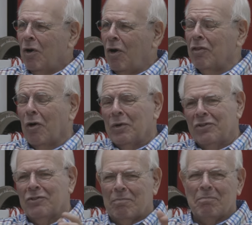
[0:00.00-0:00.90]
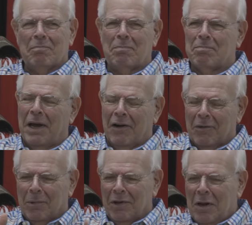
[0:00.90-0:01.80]
although he's
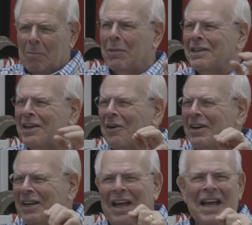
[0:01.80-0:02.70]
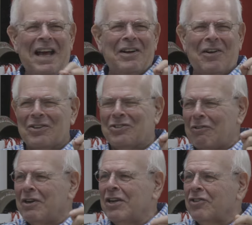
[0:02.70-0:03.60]
bearable. But no, in all
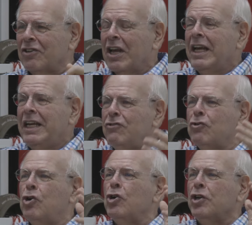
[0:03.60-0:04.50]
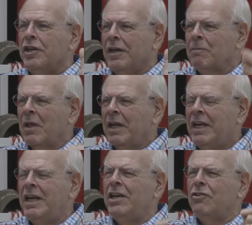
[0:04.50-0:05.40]
seriousness, he's good.
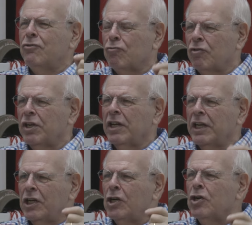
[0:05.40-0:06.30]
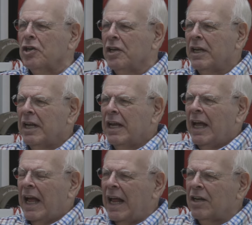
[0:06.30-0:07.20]
He's really good.
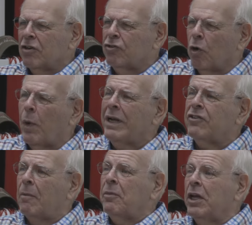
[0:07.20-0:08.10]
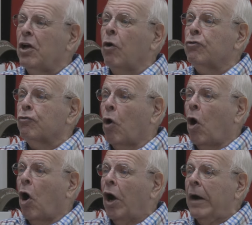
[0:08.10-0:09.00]
And so when something goes
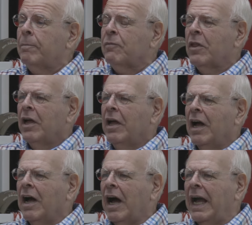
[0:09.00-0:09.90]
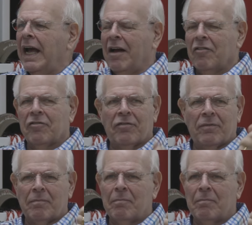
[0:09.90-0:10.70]
wrong, I have